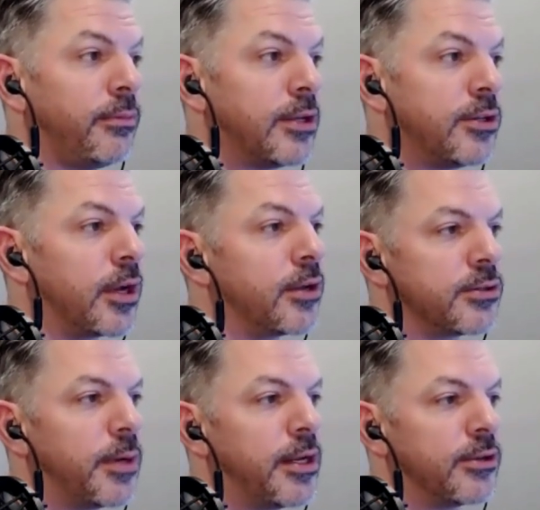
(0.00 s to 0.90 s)
that your
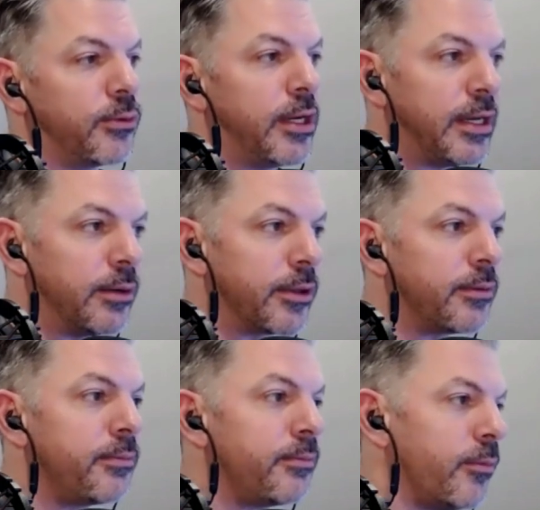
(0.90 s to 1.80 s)
conscious mind doesn't want to deal with.
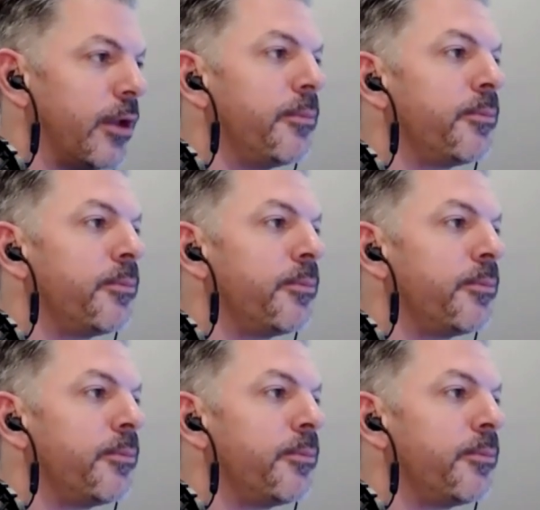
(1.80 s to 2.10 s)
Right.